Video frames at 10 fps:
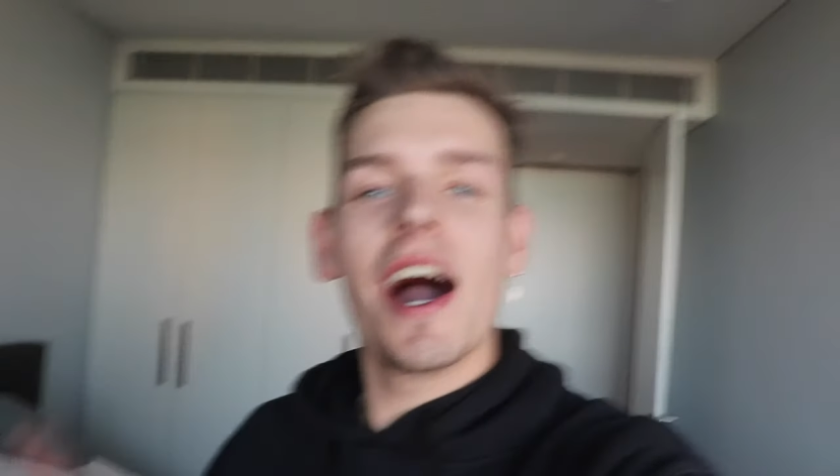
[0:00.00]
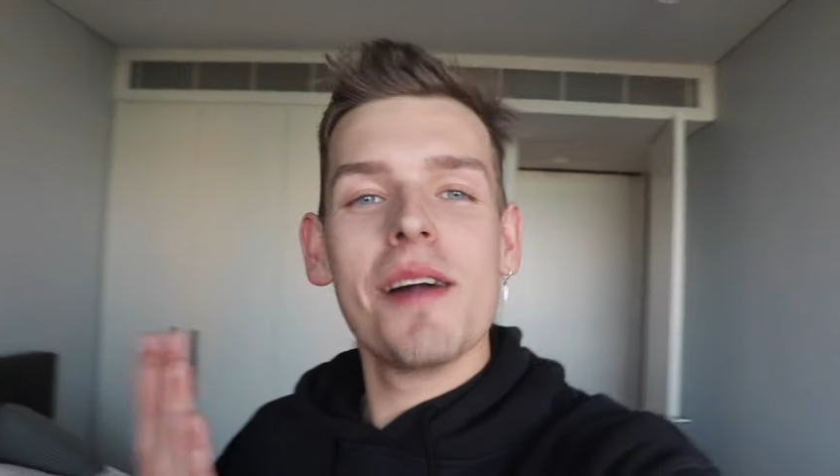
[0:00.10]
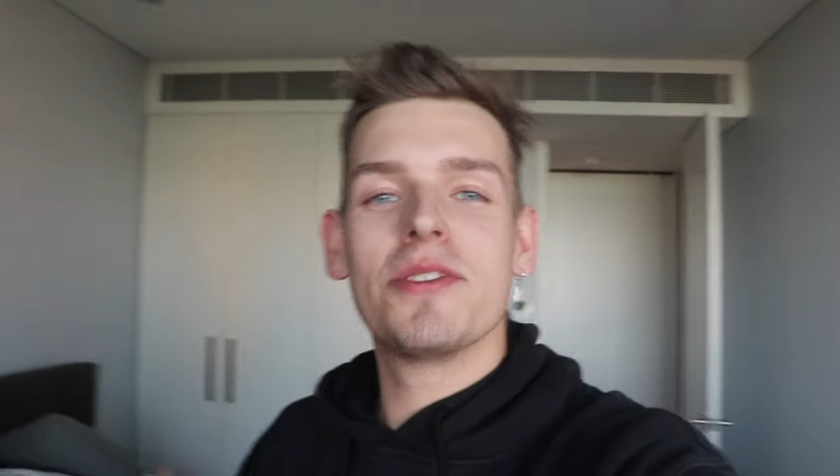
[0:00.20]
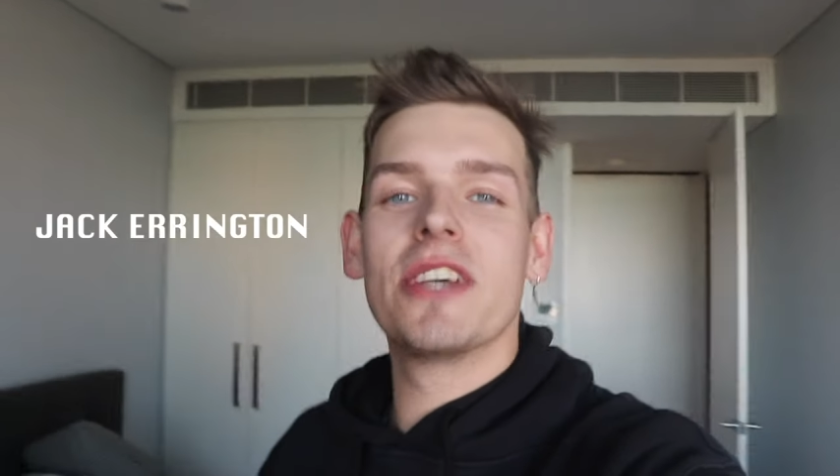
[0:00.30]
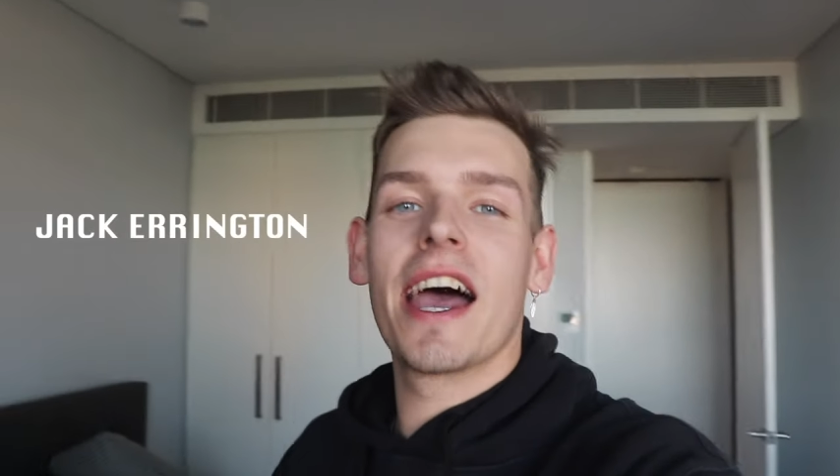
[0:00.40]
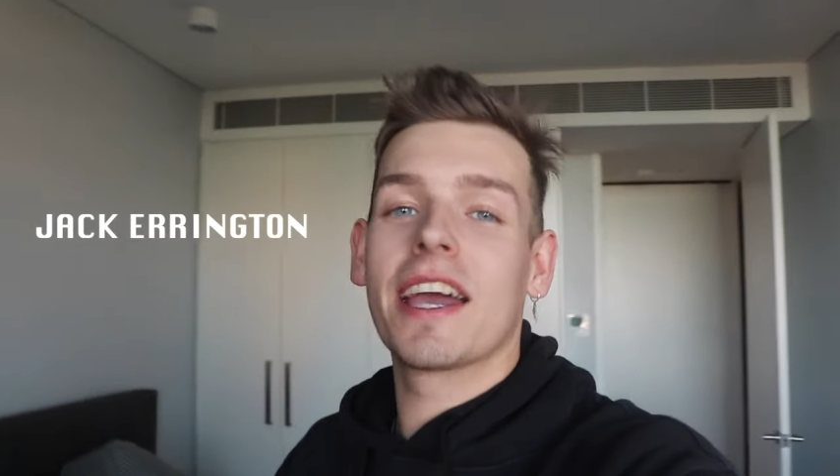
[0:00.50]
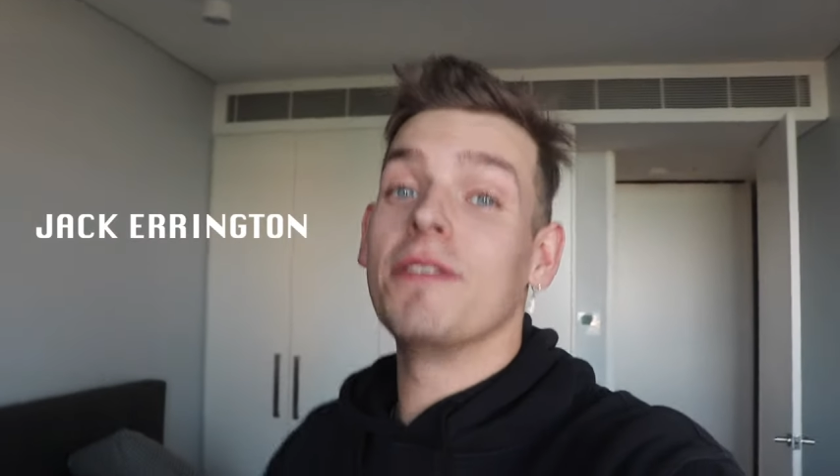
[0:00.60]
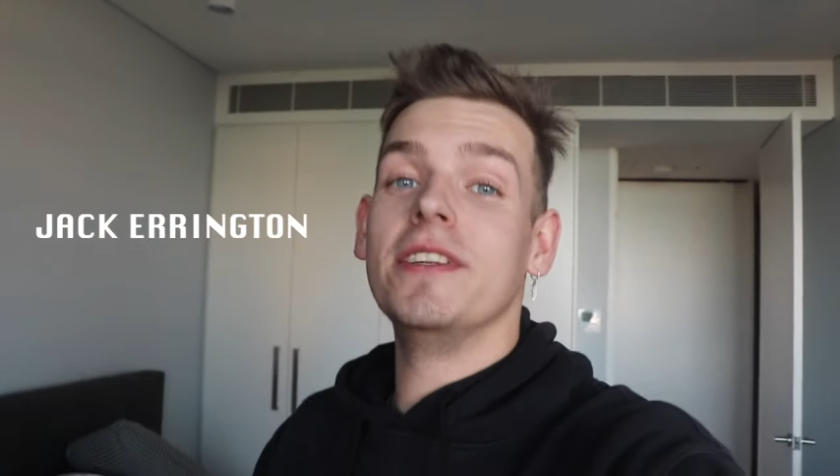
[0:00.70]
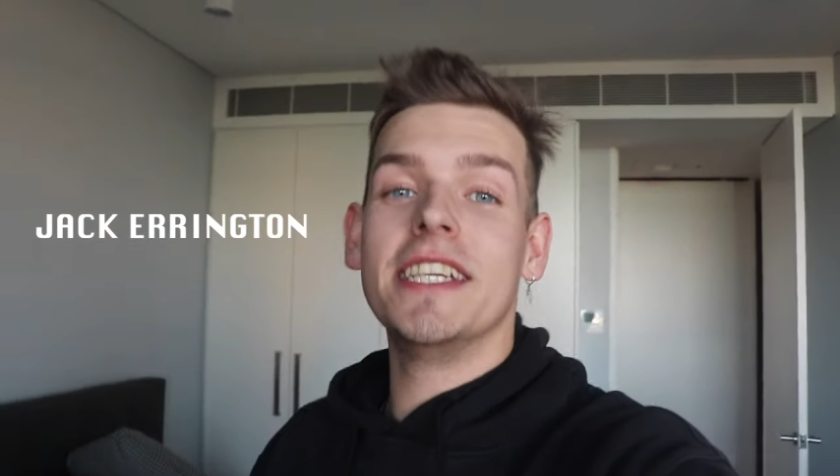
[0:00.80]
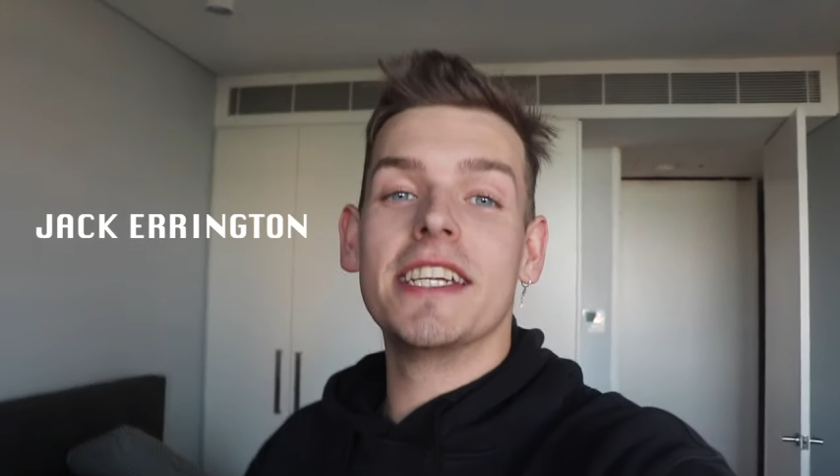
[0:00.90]
I'm Jack,
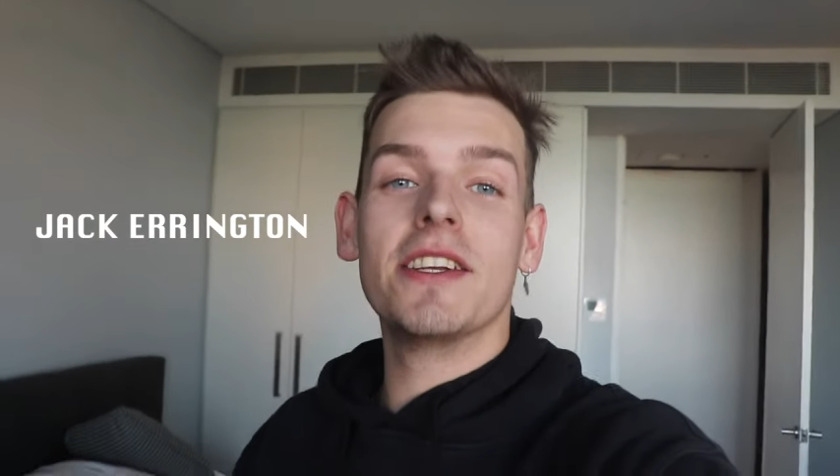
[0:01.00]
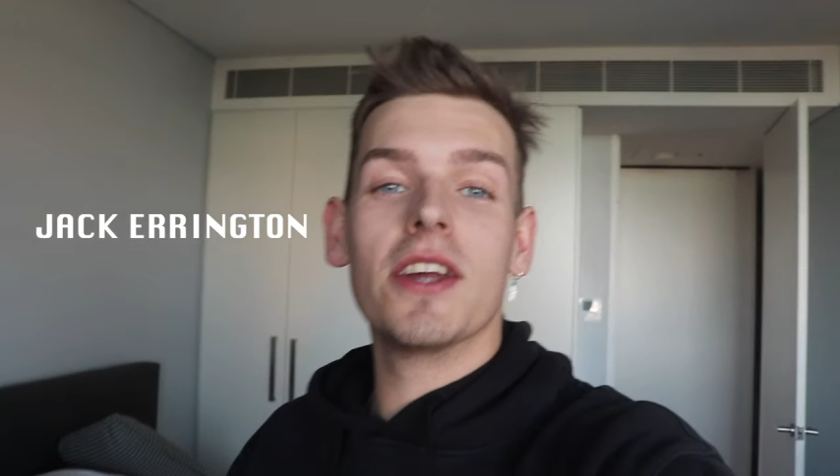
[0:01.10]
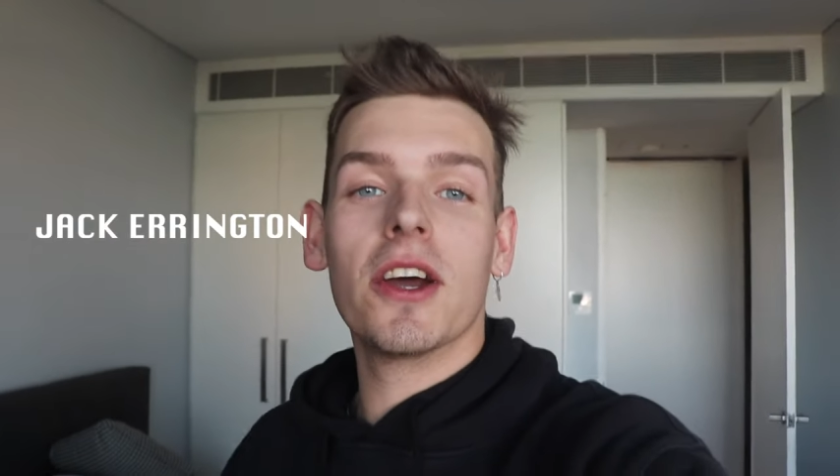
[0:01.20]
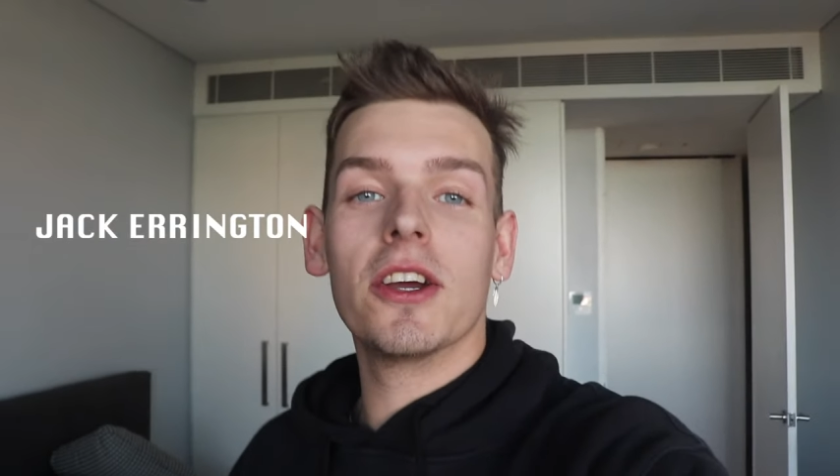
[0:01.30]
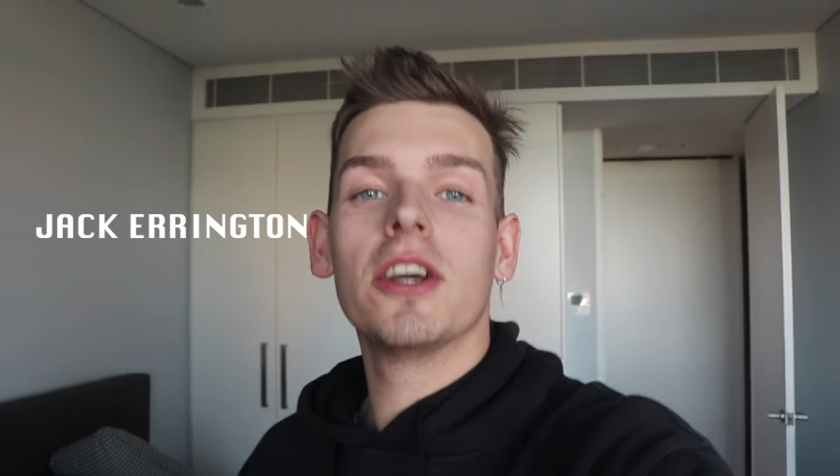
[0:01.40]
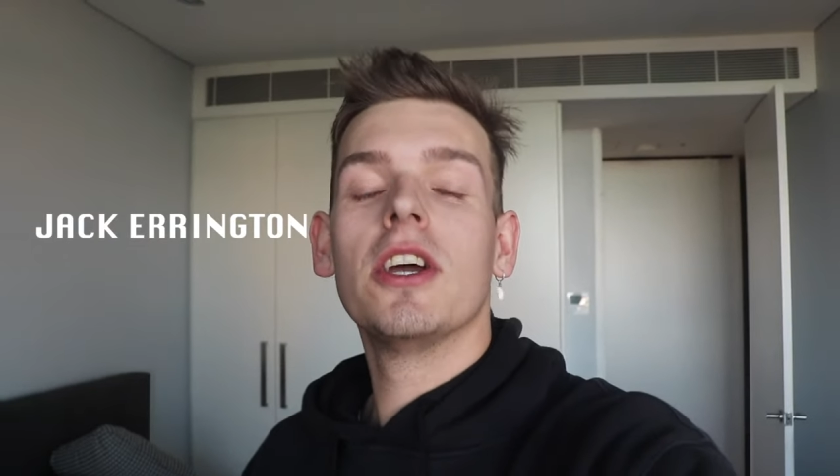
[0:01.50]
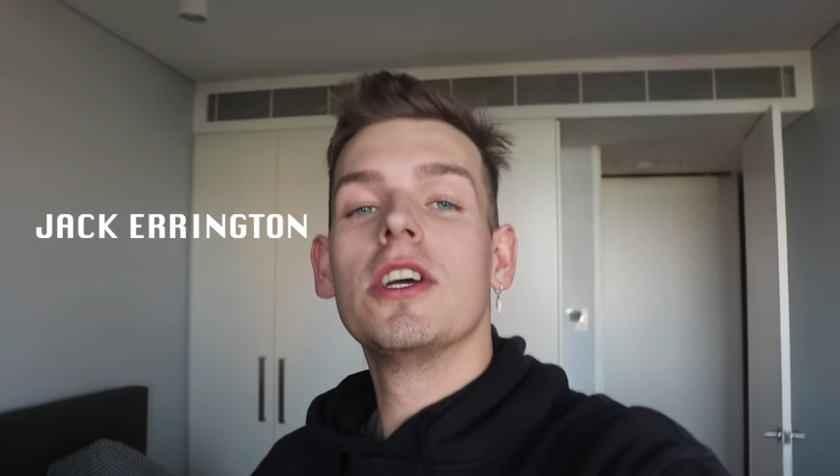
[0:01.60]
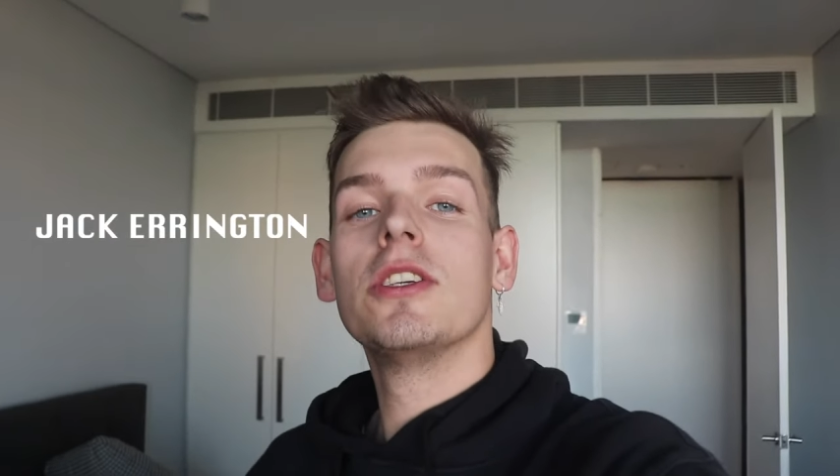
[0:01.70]
if you didn't know.